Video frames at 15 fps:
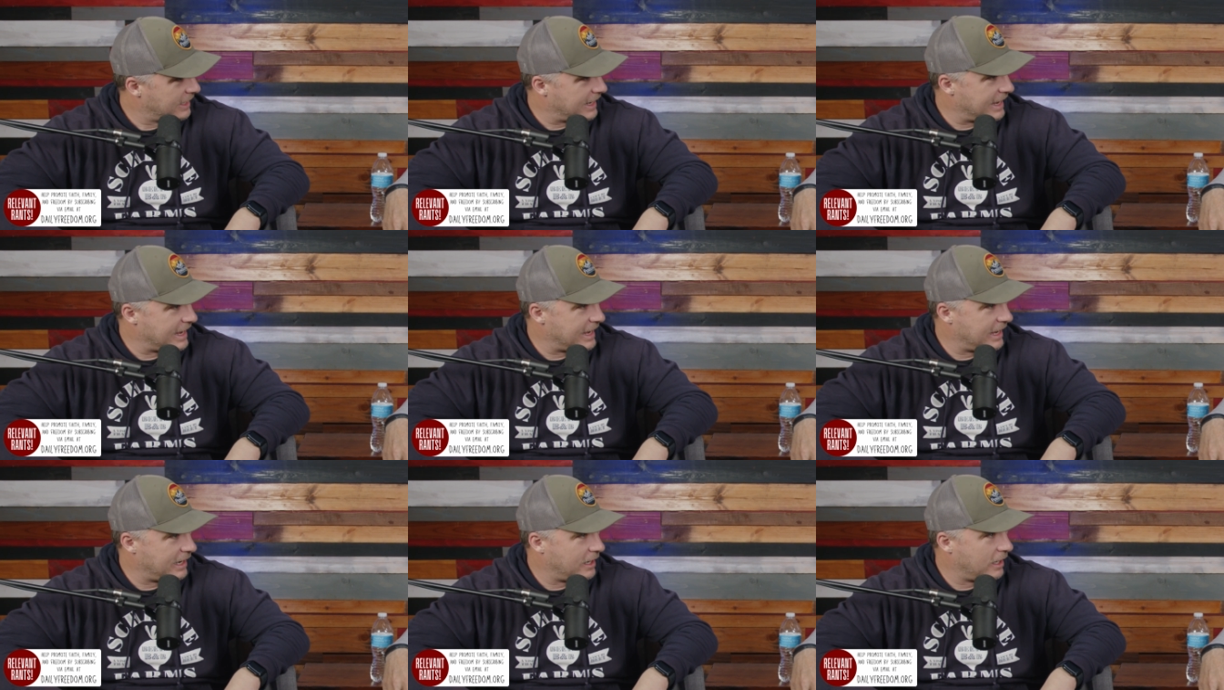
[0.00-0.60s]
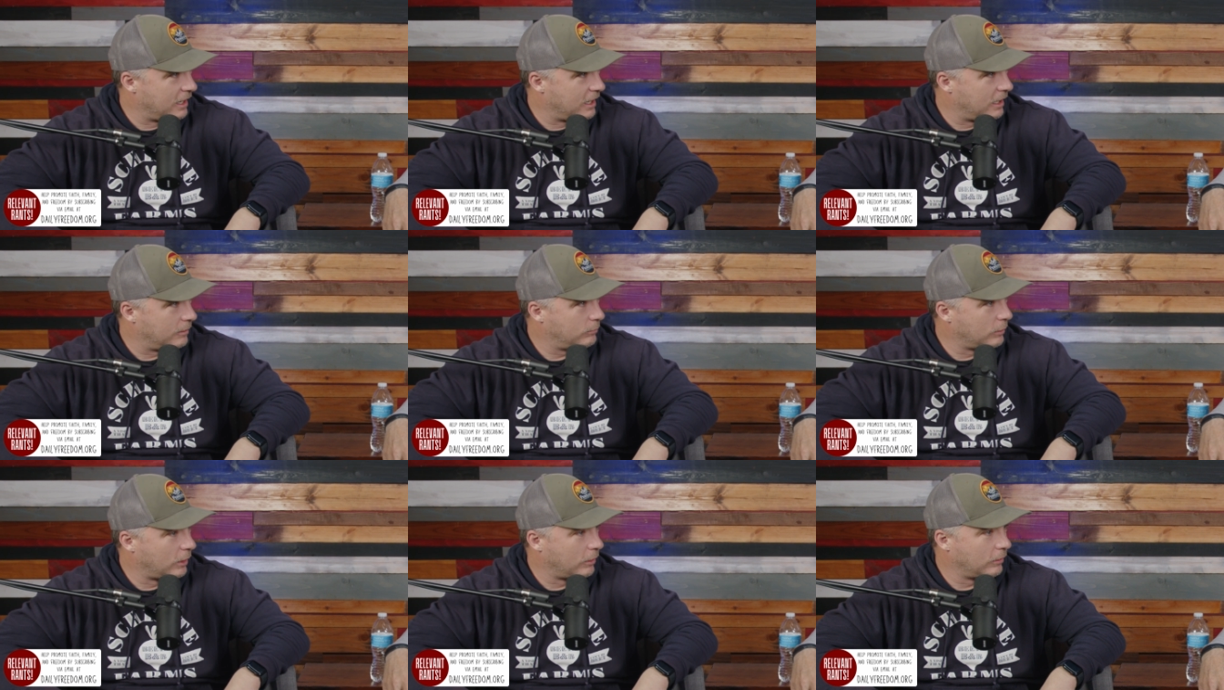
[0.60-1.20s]
And,
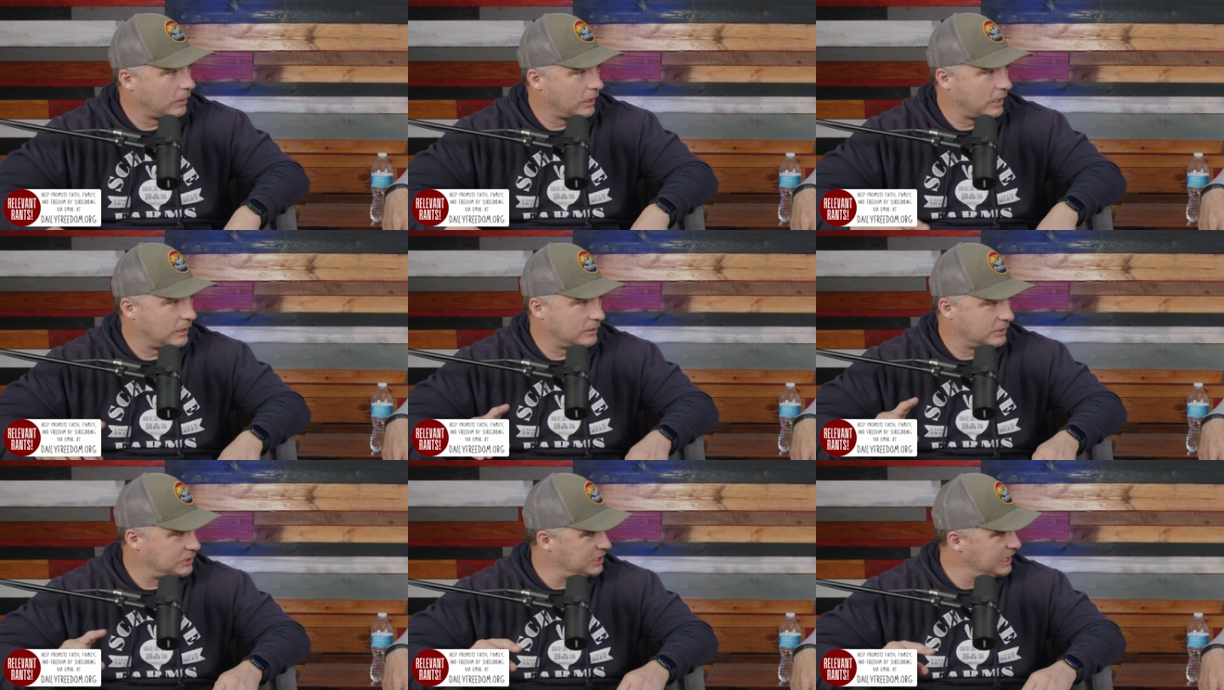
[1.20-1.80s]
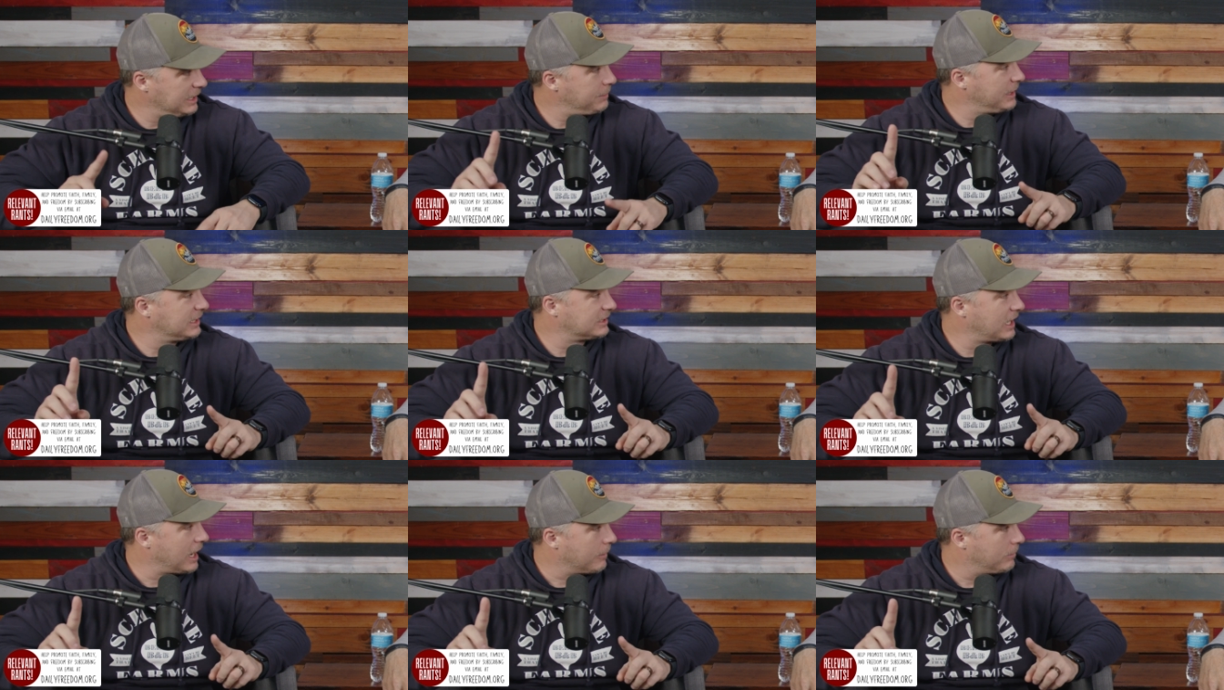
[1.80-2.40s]
the
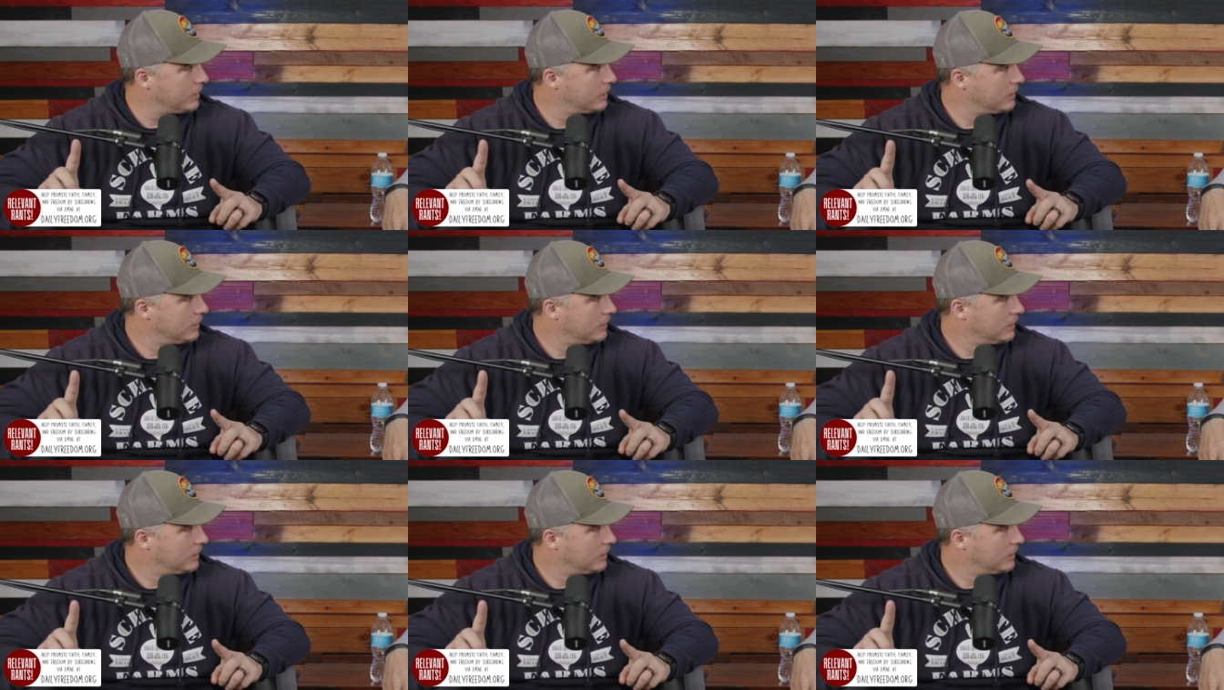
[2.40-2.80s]
GDP's up.